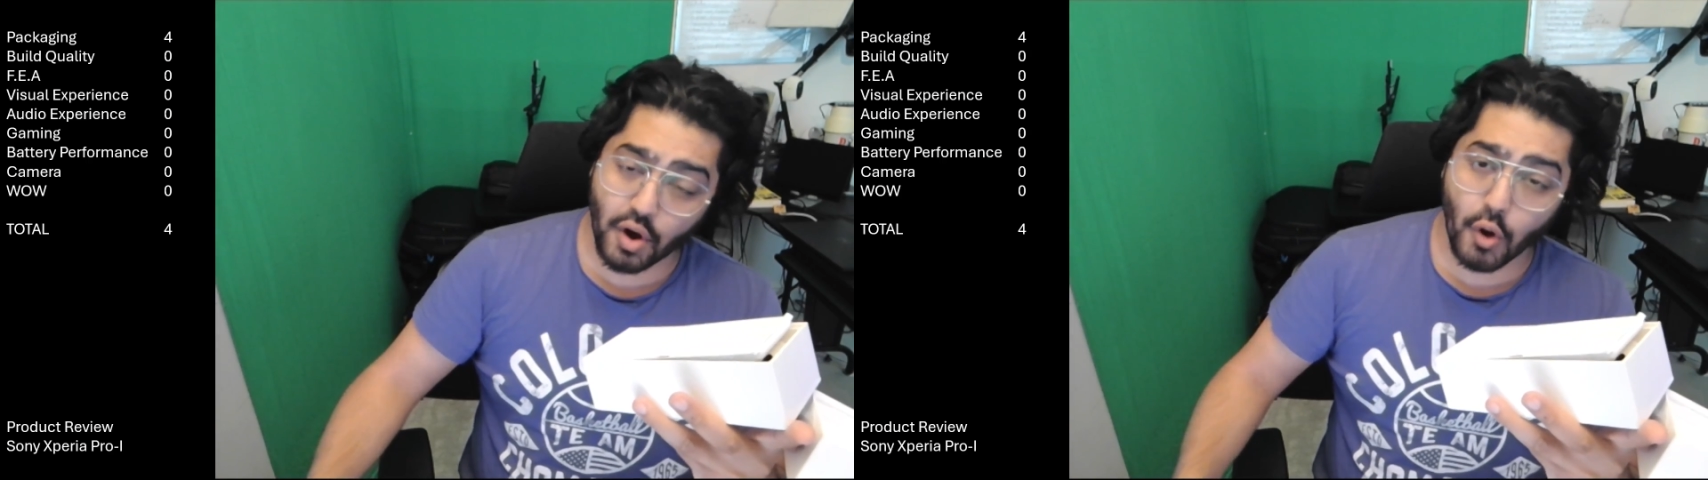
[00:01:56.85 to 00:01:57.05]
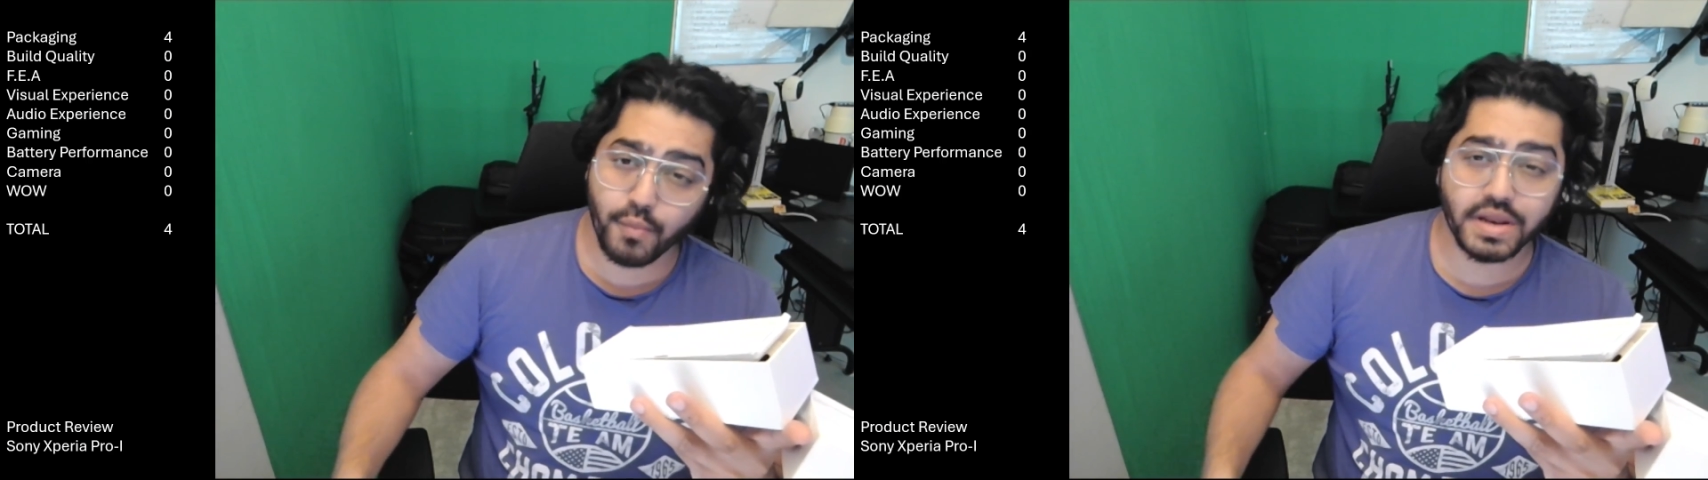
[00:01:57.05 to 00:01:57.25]

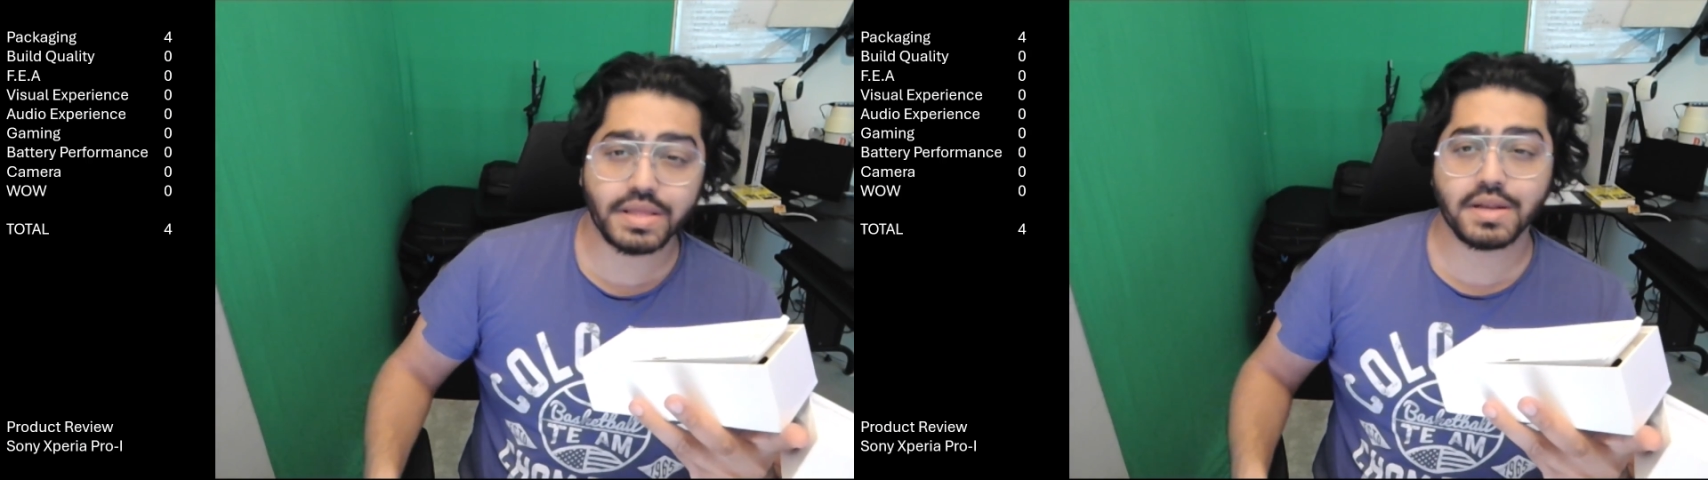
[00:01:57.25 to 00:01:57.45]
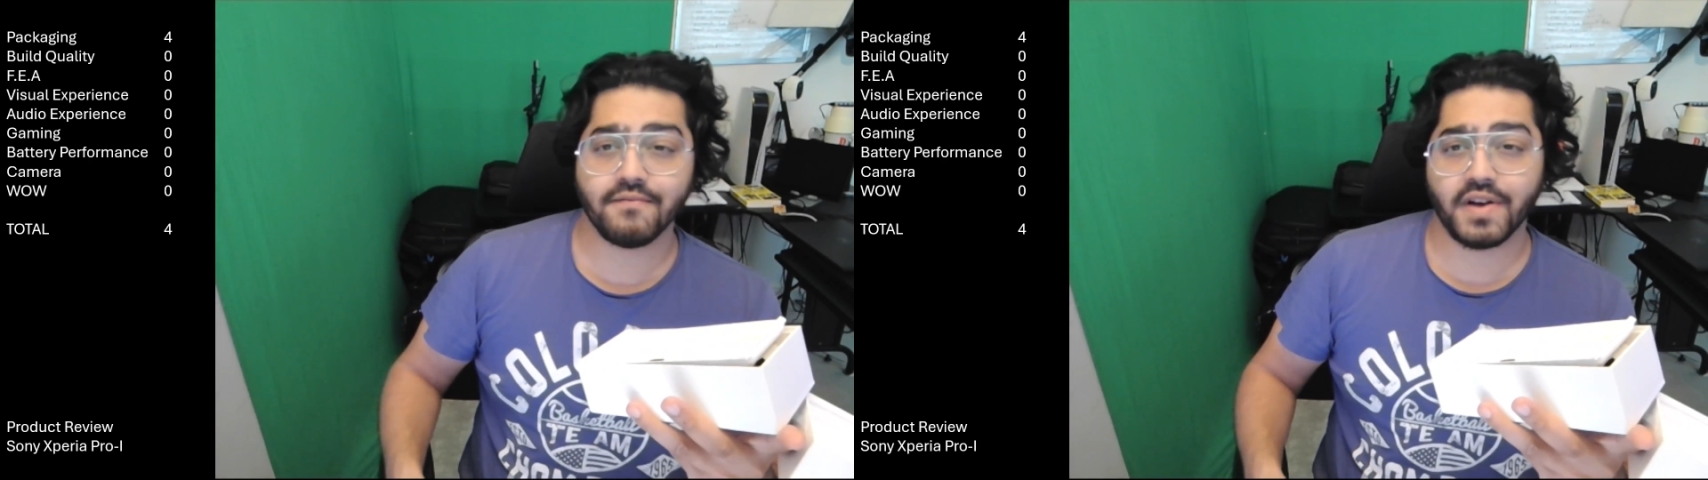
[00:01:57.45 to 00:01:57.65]
opening the
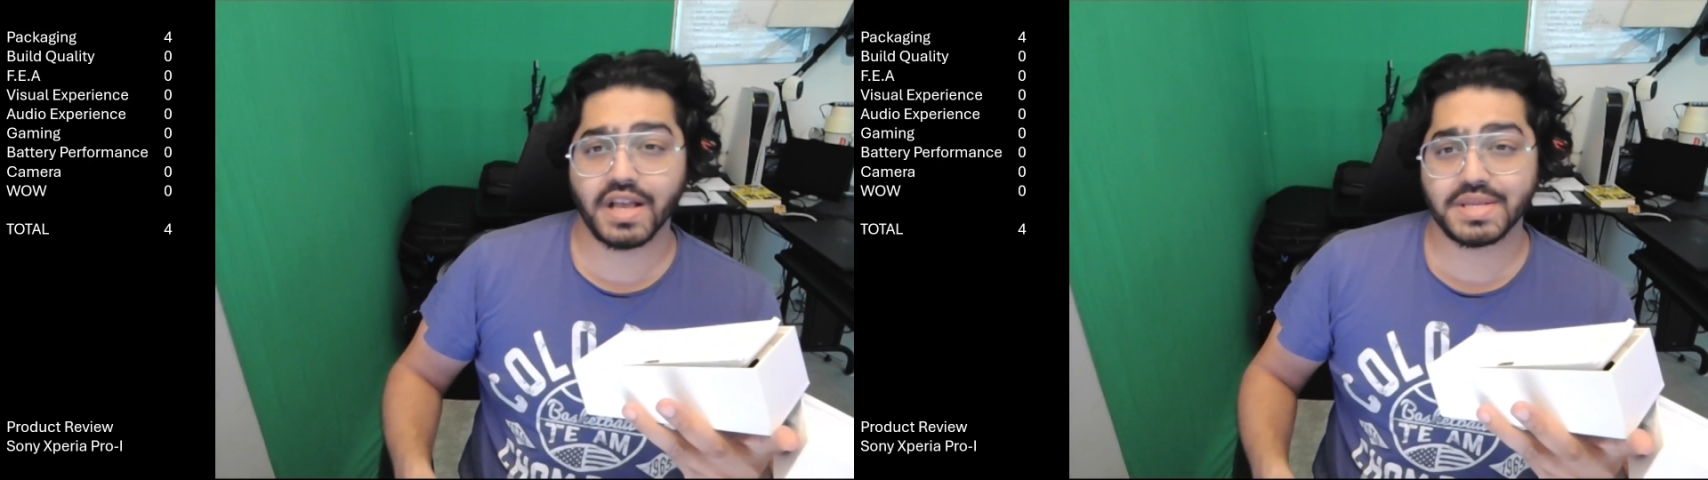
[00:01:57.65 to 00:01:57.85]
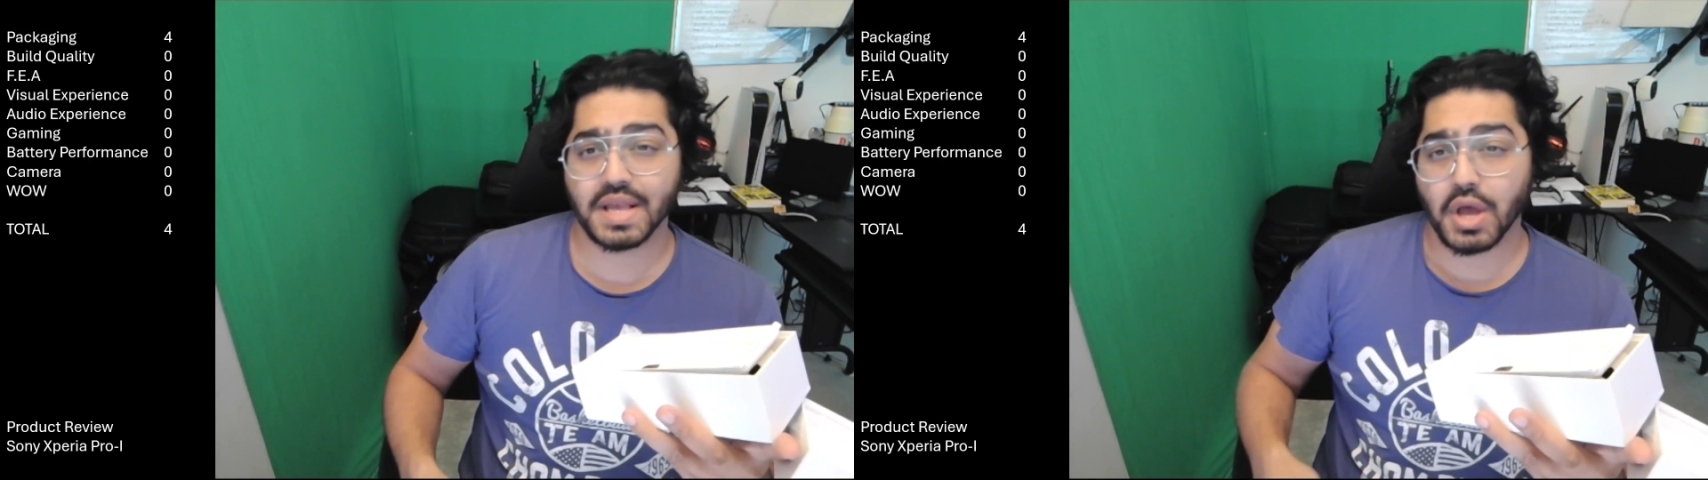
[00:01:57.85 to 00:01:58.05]

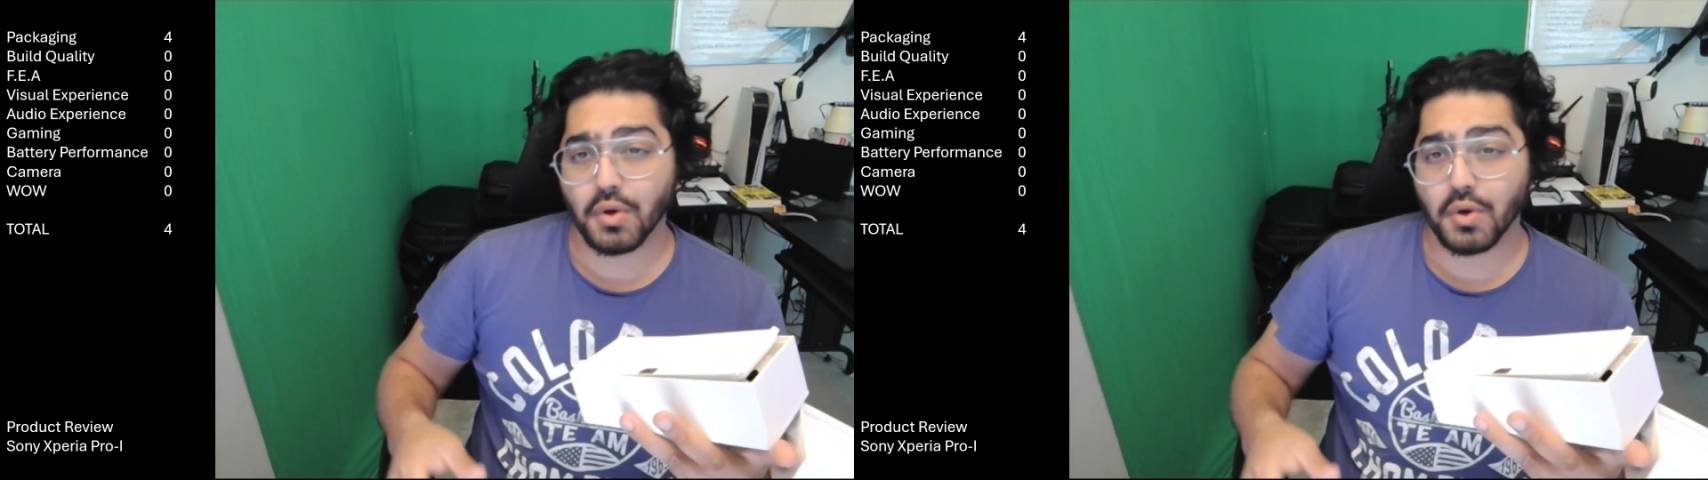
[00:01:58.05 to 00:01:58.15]
device